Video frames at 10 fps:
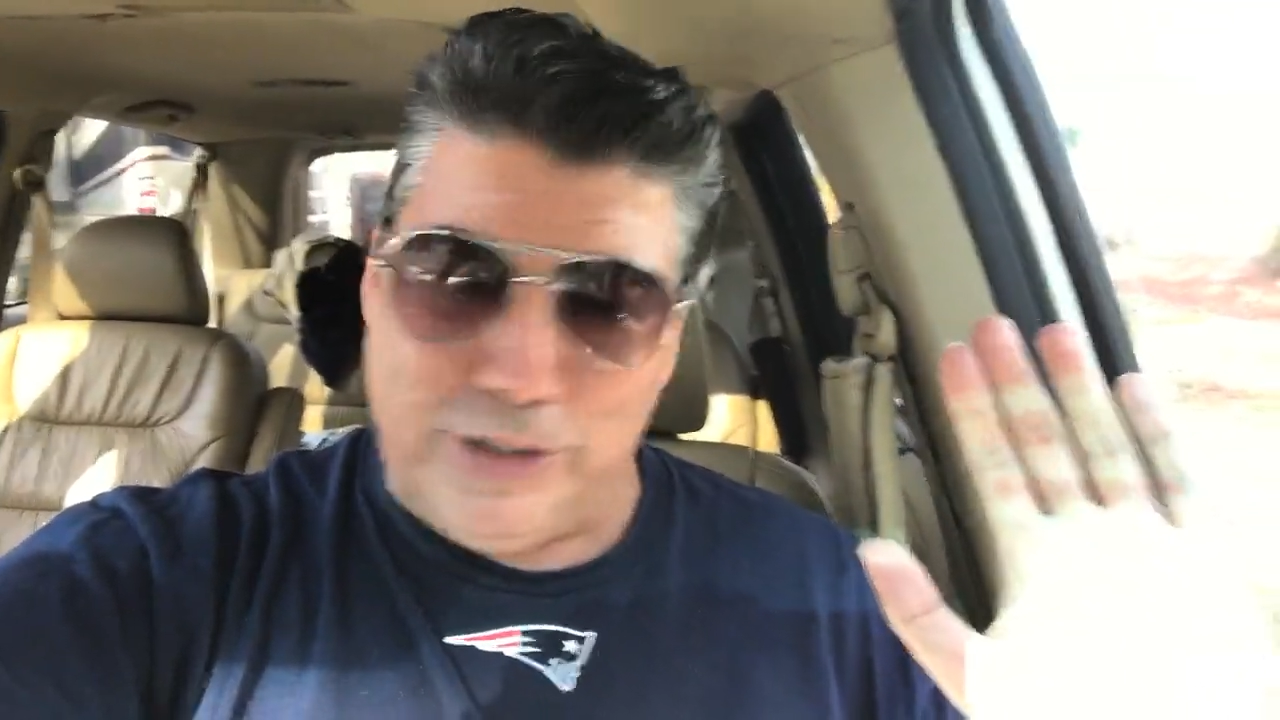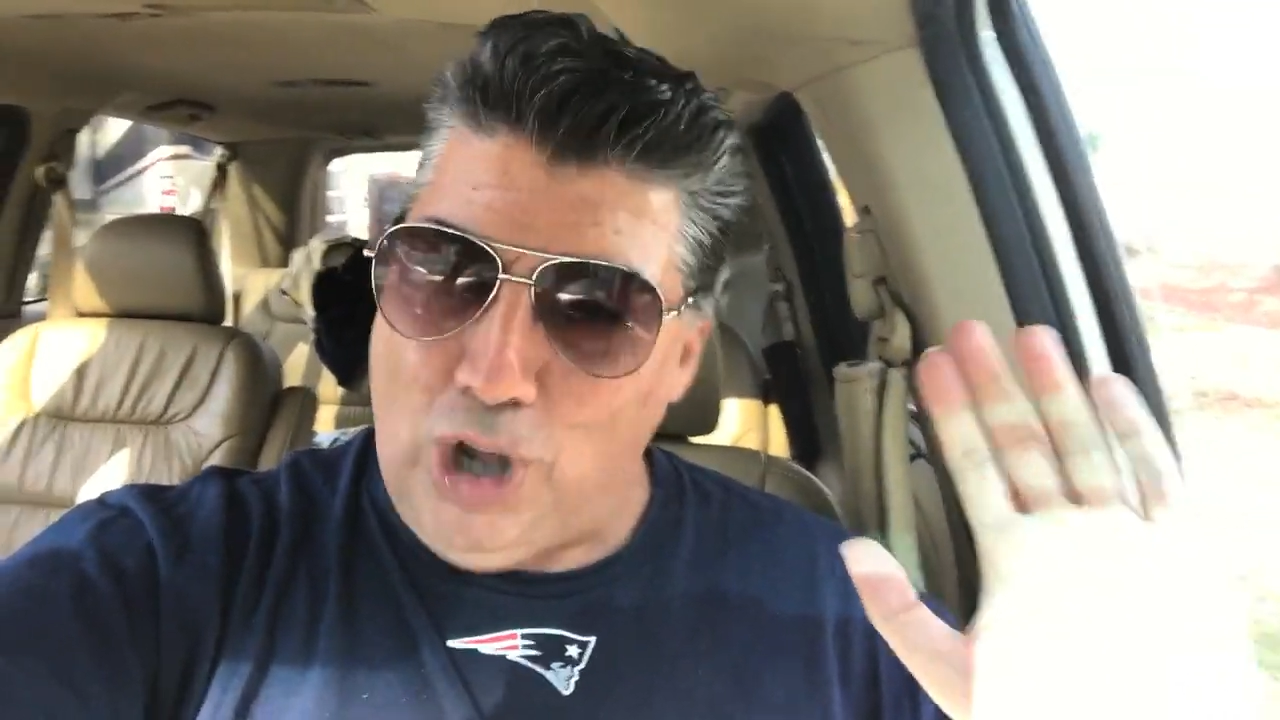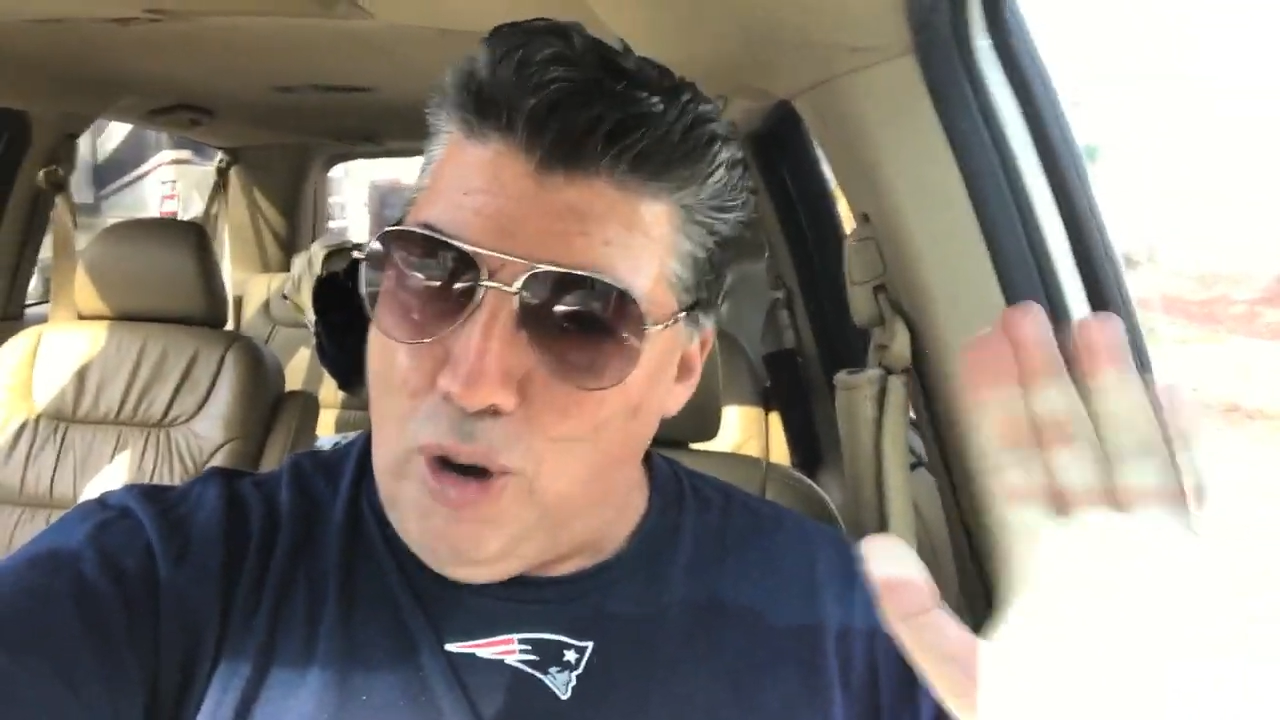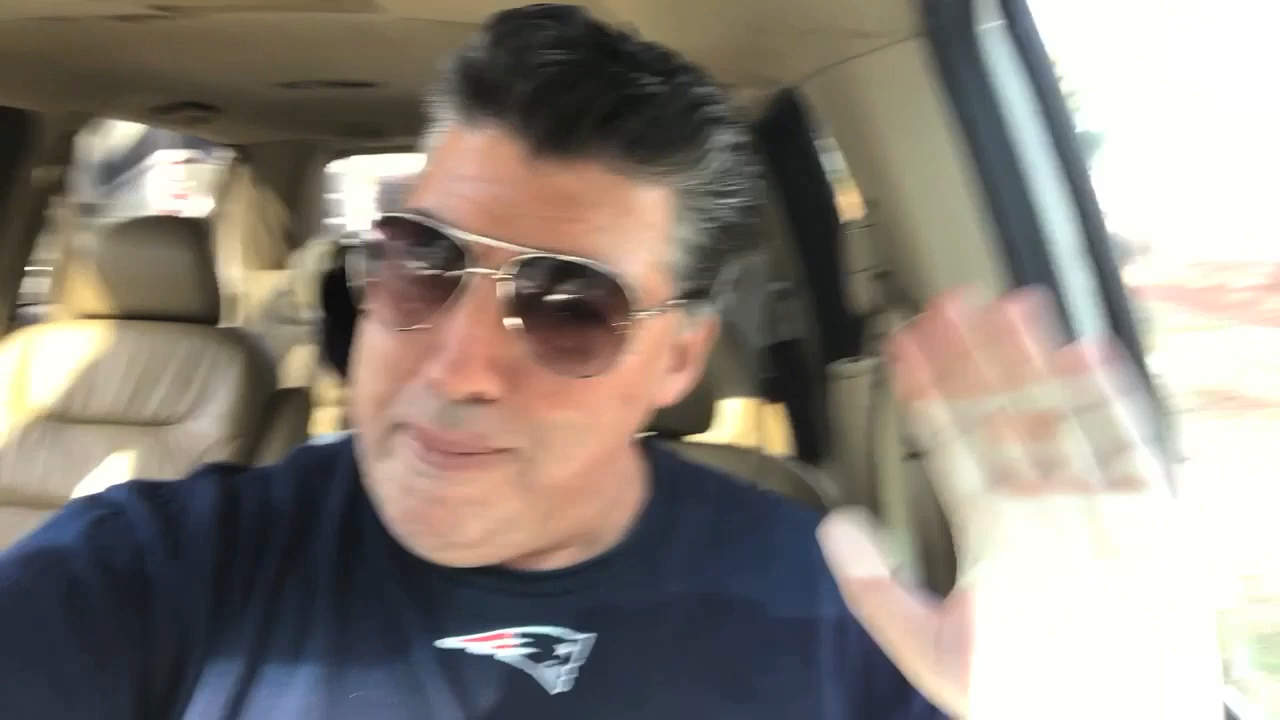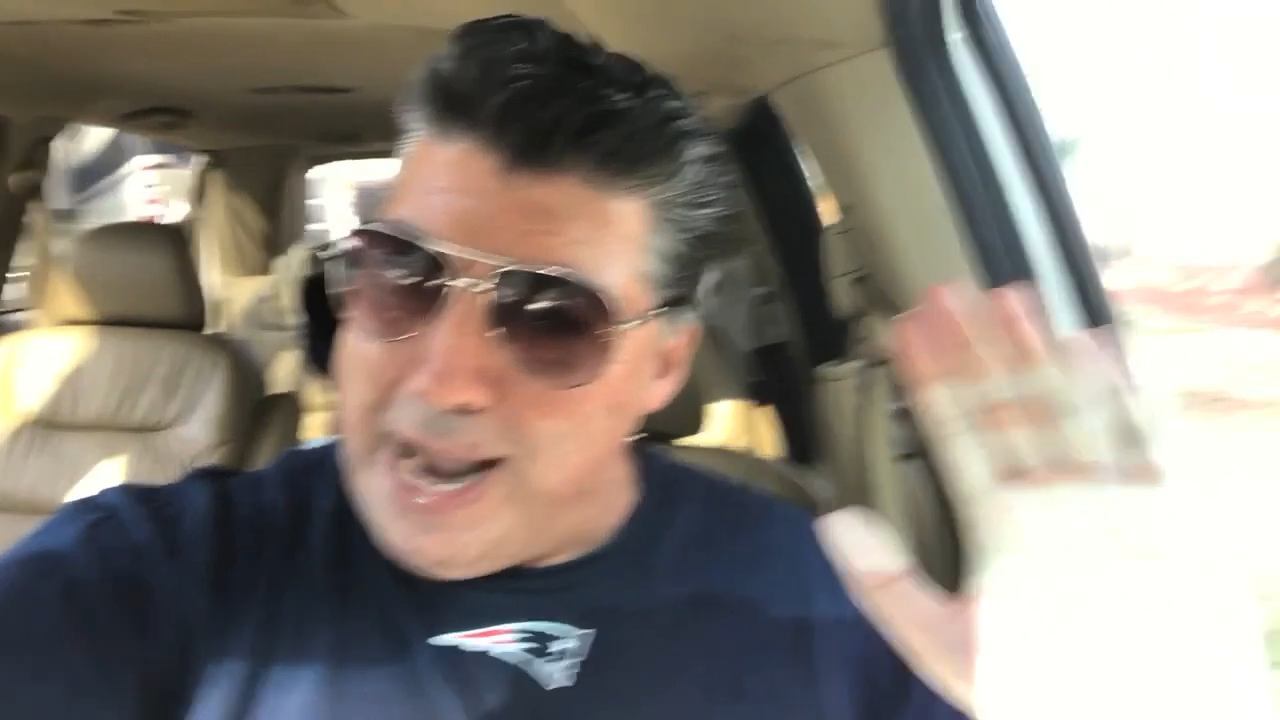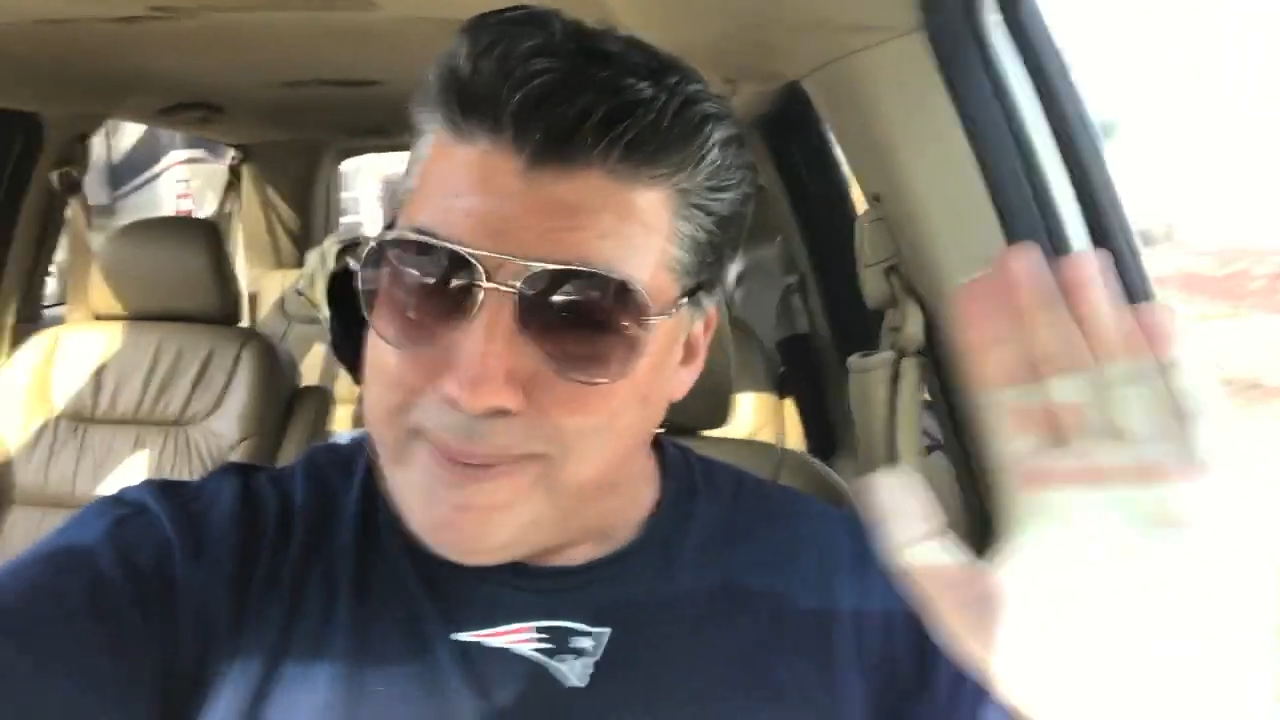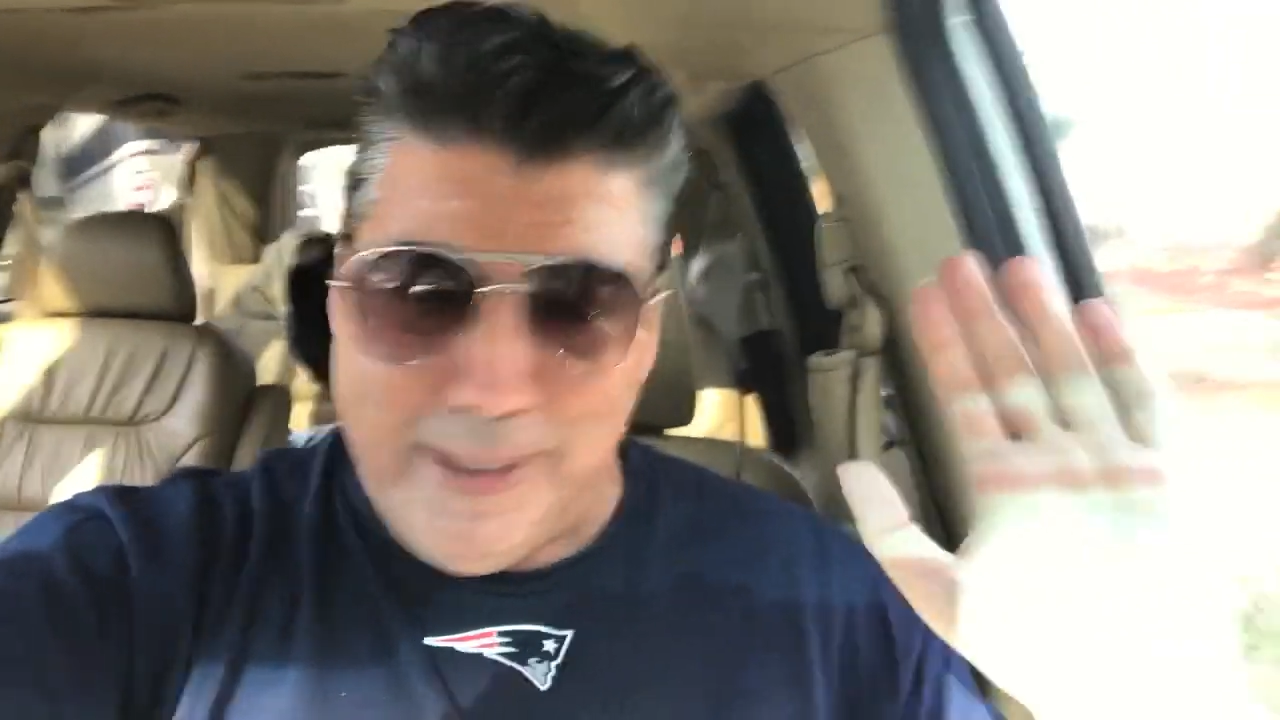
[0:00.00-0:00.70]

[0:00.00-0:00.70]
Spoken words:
Don't make